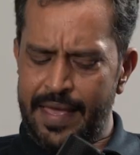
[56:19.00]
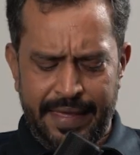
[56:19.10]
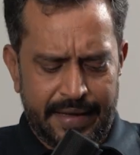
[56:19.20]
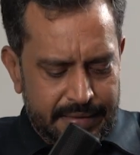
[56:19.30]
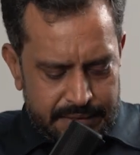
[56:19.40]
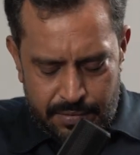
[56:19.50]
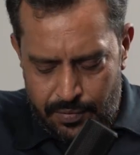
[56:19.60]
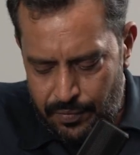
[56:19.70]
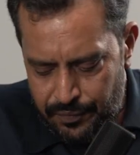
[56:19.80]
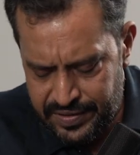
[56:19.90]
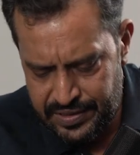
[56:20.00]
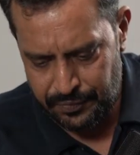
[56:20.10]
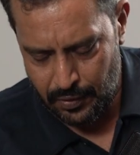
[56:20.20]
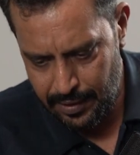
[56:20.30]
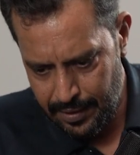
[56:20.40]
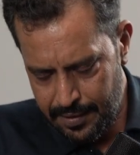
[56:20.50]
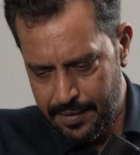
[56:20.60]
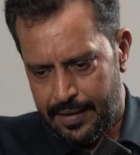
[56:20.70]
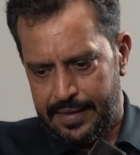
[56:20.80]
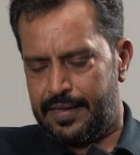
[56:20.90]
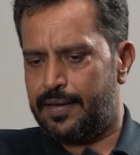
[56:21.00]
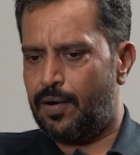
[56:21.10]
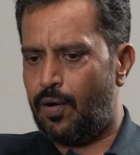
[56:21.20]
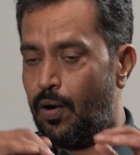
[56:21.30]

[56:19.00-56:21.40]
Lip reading: yeah, so first of all, I think